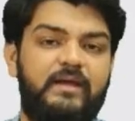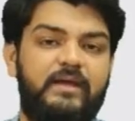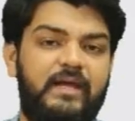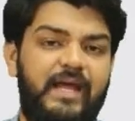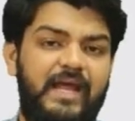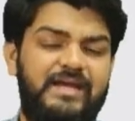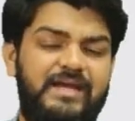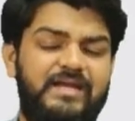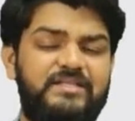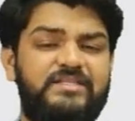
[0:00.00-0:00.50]

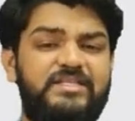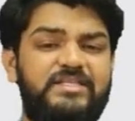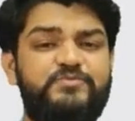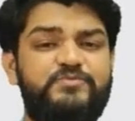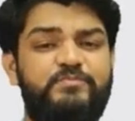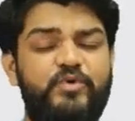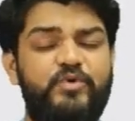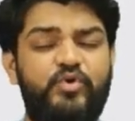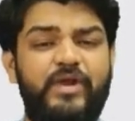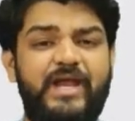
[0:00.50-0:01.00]
And this
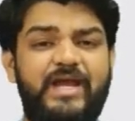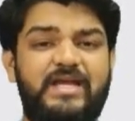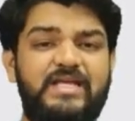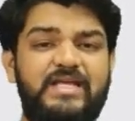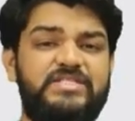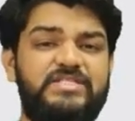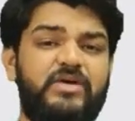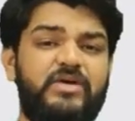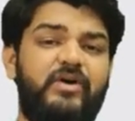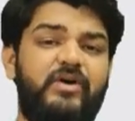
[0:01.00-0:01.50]
butyrate
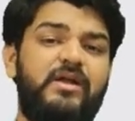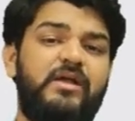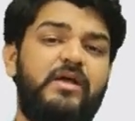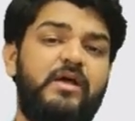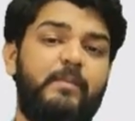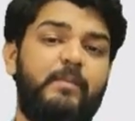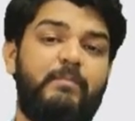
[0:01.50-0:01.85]
is our